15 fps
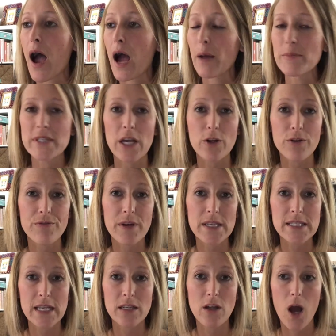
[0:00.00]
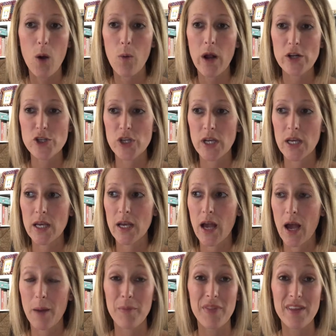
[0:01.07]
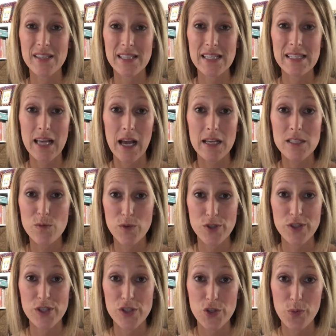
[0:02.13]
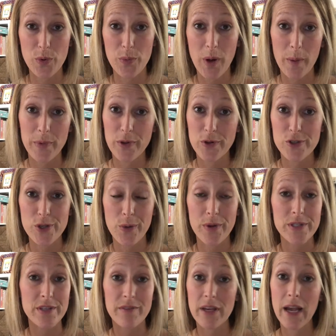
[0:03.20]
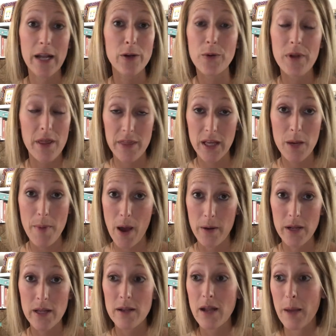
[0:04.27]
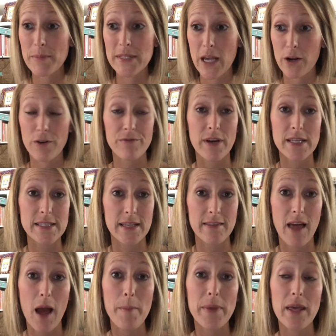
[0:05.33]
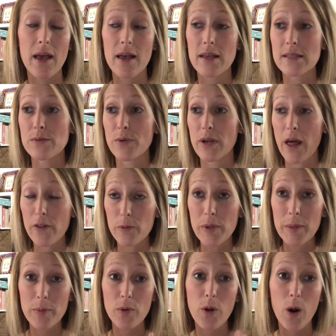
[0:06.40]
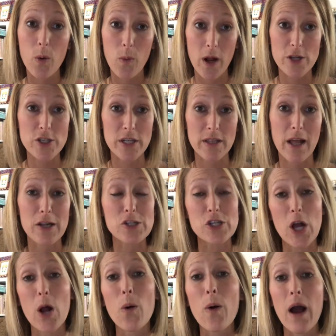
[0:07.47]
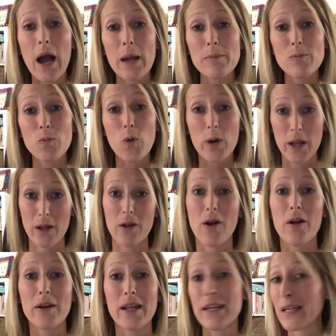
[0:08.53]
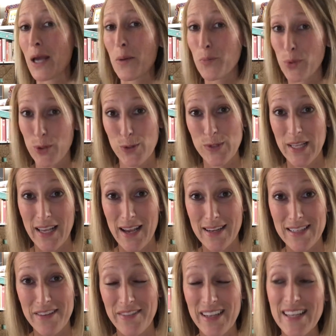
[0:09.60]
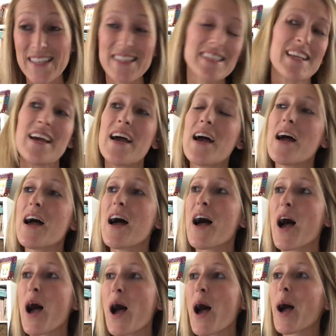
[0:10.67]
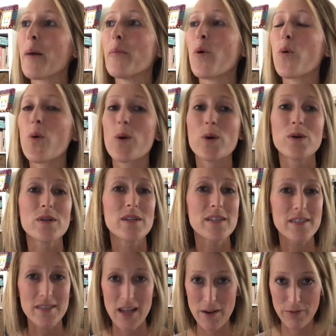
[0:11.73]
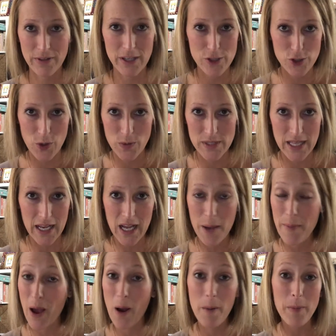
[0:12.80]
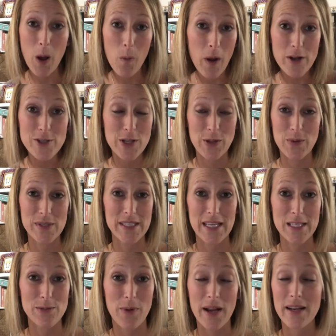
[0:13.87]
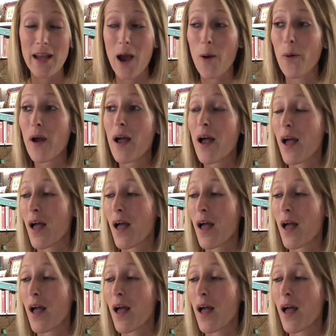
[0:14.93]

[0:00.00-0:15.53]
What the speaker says: I'm sacrificing not watching This Is Us, which is a super popular show on TV. I know nothing about it. I'm sacrificing that because when other people are watching that show, I'm working on income producing activities. Or Netflix shows that come out. I'm not watching those things right now.